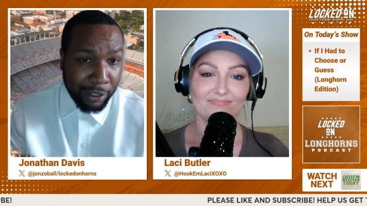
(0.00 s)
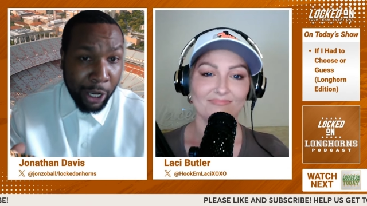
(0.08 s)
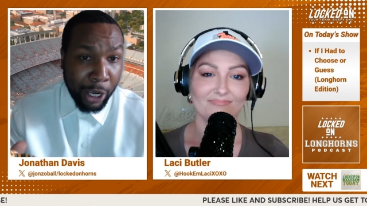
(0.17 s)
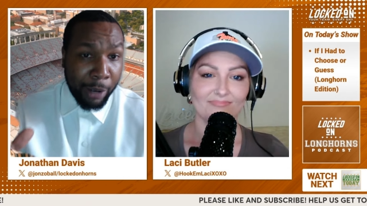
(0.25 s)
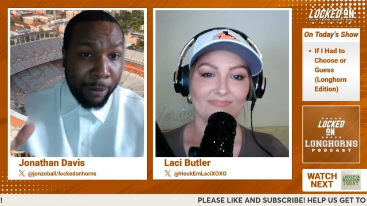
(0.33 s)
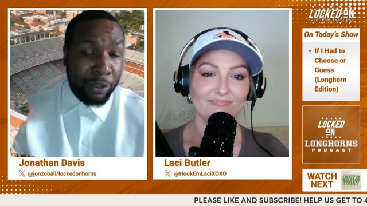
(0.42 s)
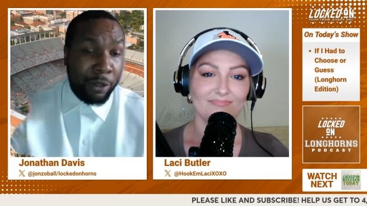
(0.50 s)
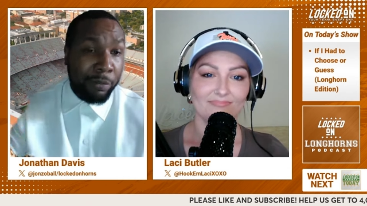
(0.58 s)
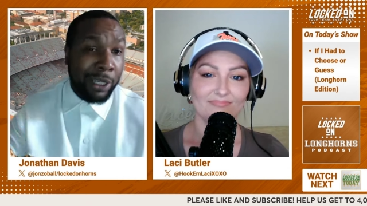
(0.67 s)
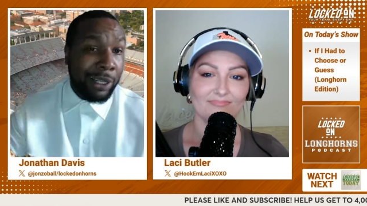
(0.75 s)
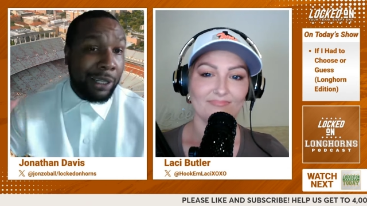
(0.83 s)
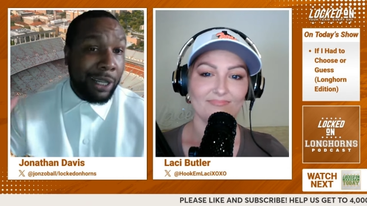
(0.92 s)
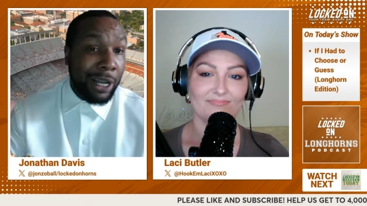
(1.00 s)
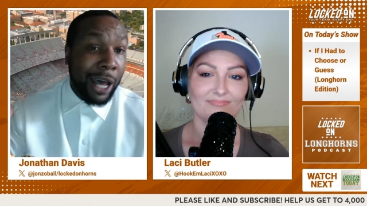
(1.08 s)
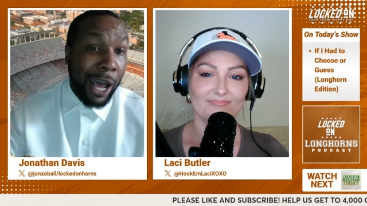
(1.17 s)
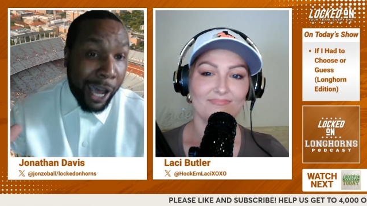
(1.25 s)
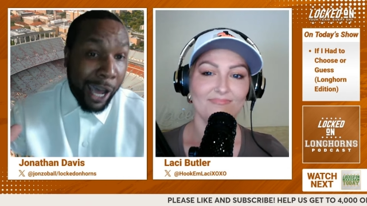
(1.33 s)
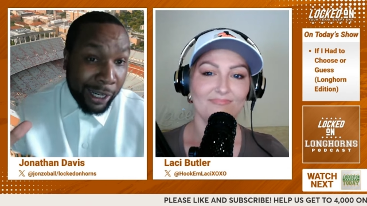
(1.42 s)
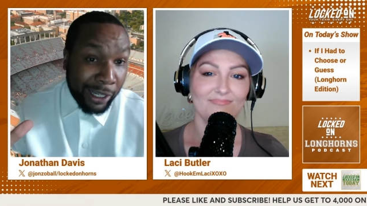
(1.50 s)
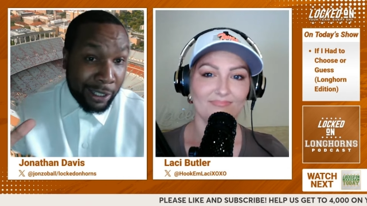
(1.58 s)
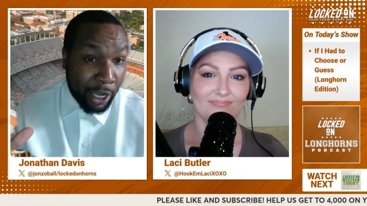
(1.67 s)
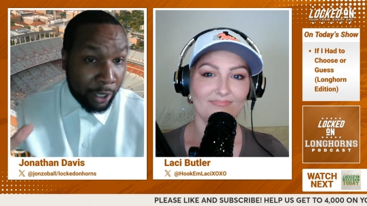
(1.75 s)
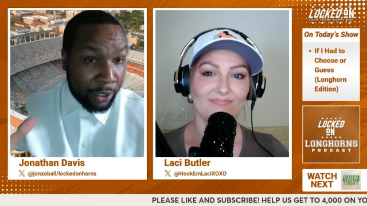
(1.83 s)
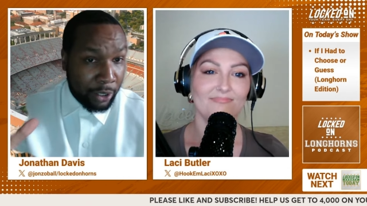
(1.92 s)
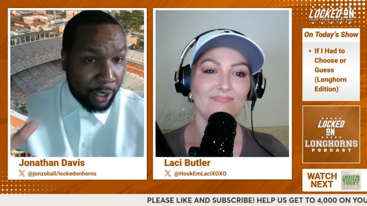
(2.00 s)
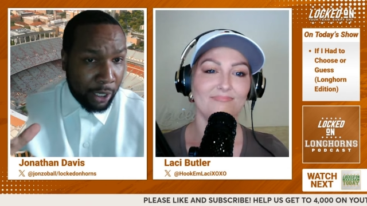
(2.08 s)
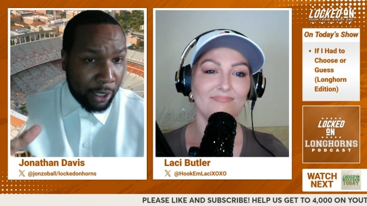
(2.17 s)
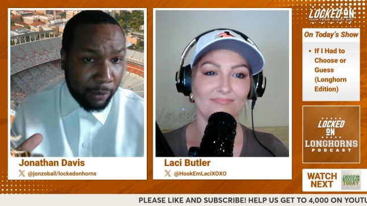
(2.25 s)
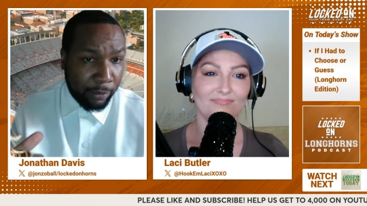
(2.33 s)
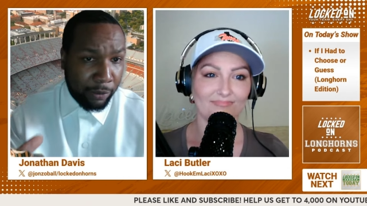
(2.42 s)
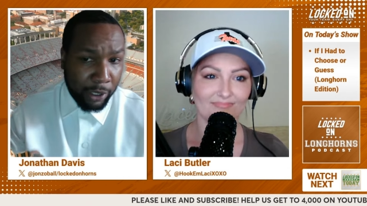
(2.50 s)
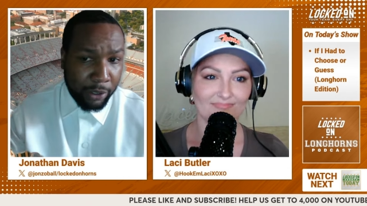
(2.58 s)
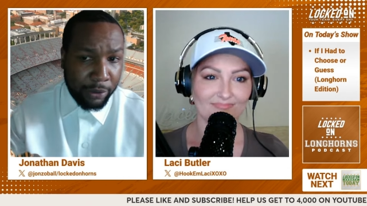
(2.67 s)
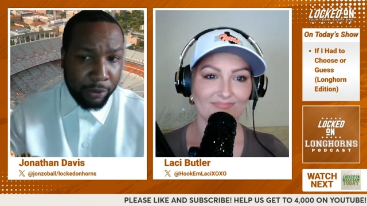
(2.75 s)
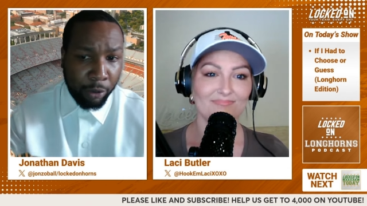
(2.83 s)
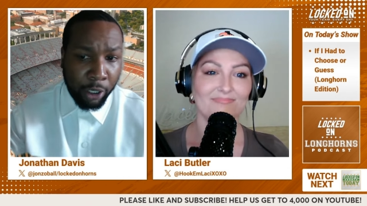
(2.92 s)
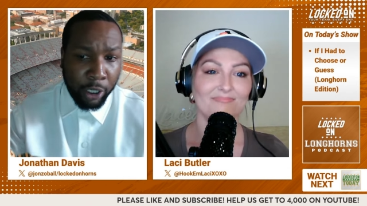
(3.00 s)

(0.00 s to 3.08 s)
Speaker 1: It's going to be a lot of Texas A&M fans, right?